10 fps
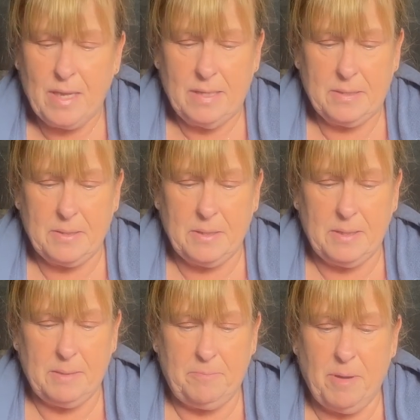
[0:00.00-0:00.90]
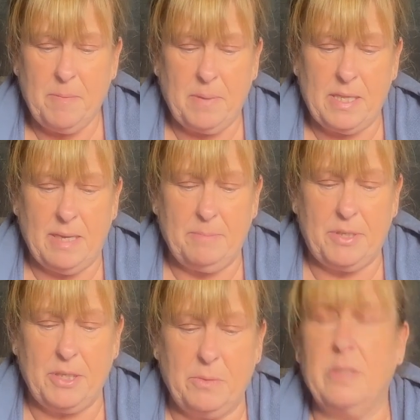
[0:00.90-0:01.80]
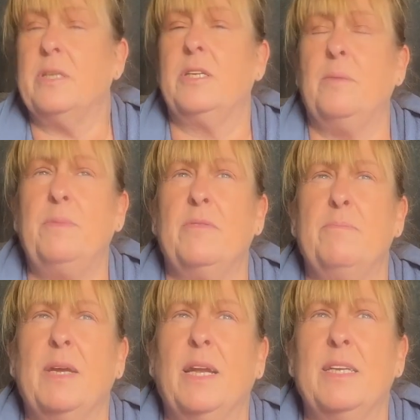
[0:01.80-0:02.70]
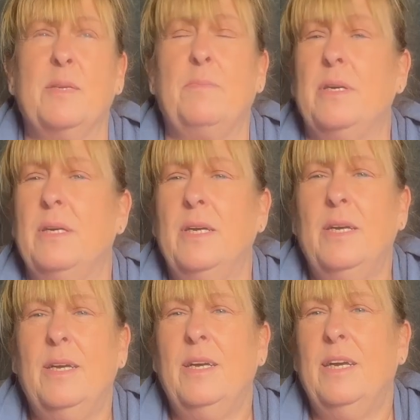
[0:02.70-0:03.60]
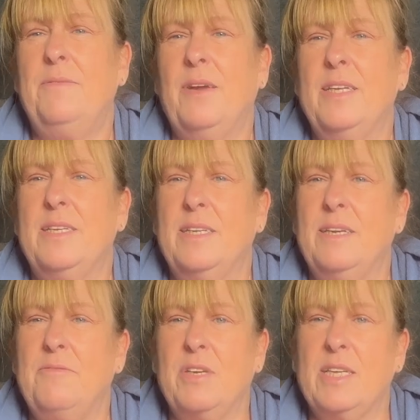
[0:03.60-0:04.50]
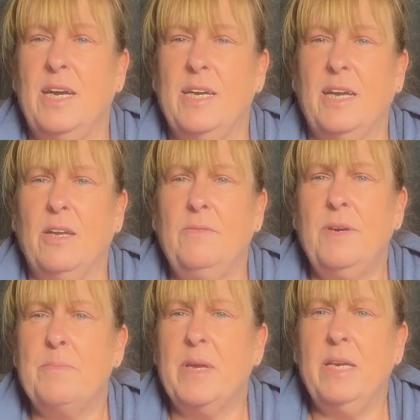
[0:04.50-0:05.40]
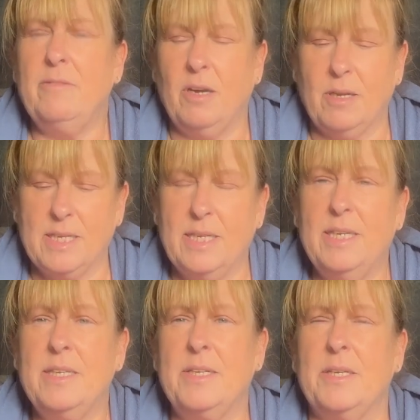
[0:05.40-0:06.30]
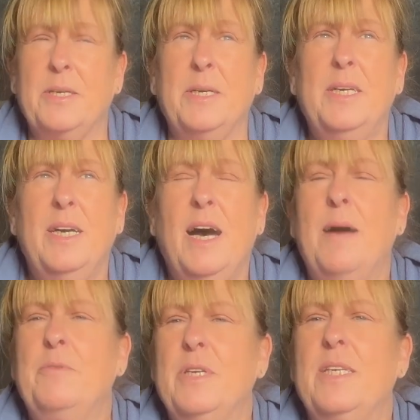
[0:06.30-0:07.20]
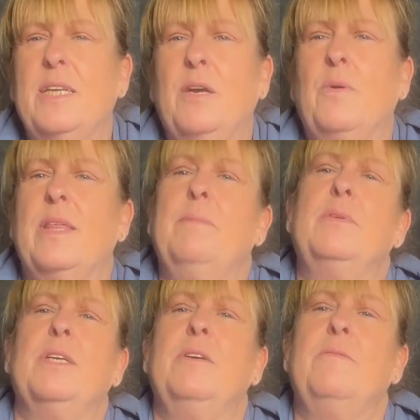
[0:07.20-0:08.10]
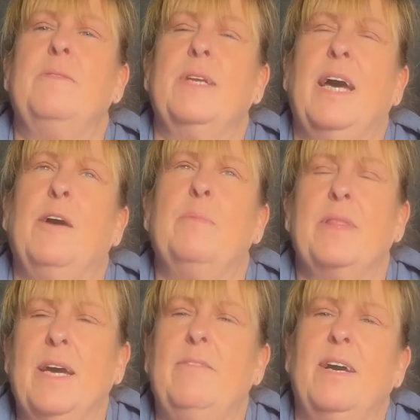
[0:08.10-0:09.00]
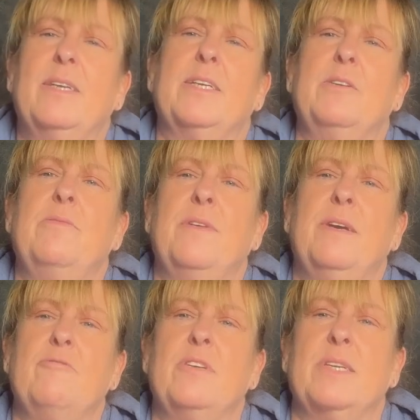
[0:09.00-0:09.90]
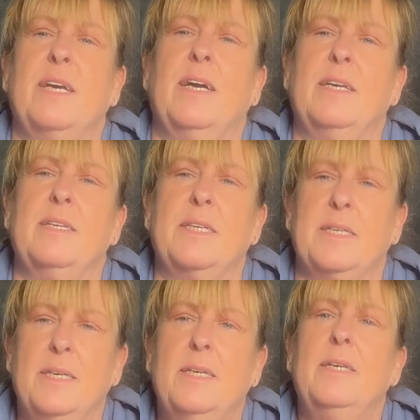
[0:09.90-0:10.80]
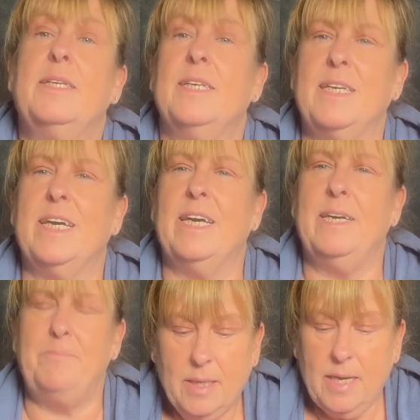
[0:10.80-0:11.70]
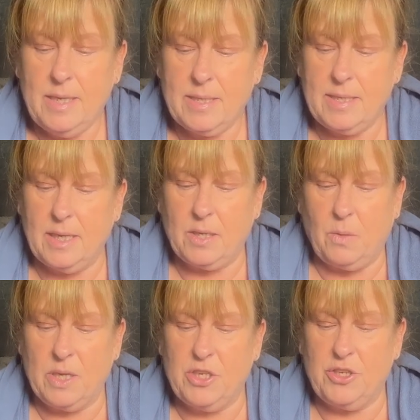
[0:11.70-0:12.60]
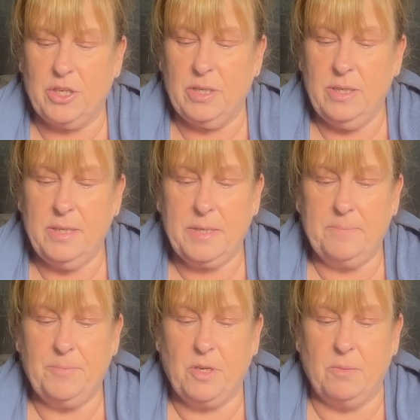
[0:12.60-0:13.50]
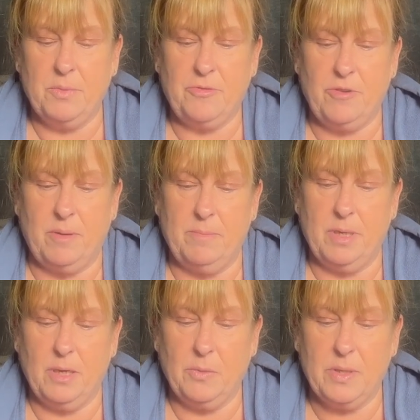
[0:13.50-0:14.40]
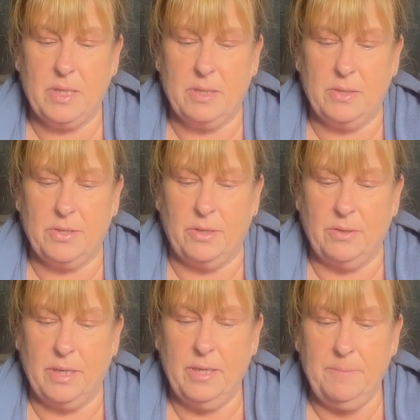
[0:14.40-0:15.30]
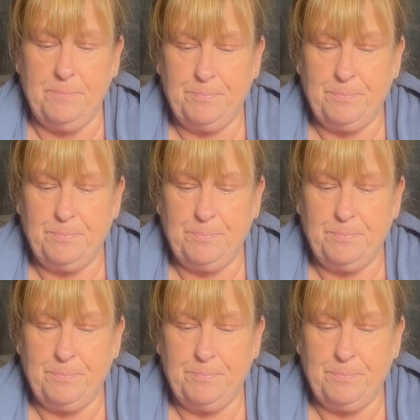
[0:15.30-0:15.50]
So probably them two are the top of my list, but if I listed every site I love, I'd be here all day. So I'm going to stick with them two for now, but they're our two favourite sites to date. Next set of questions comes from Lewis and Sonia.